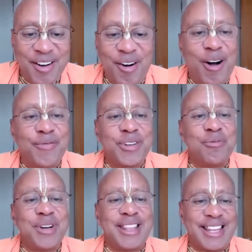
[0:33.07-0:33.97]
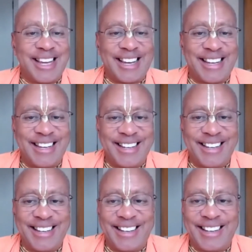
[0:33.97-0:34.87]
Often we think
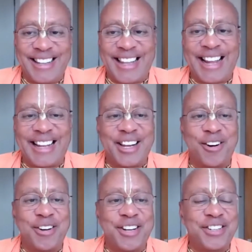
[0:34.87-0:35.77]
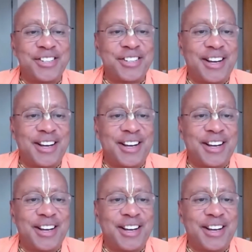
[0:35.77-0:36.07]
that there is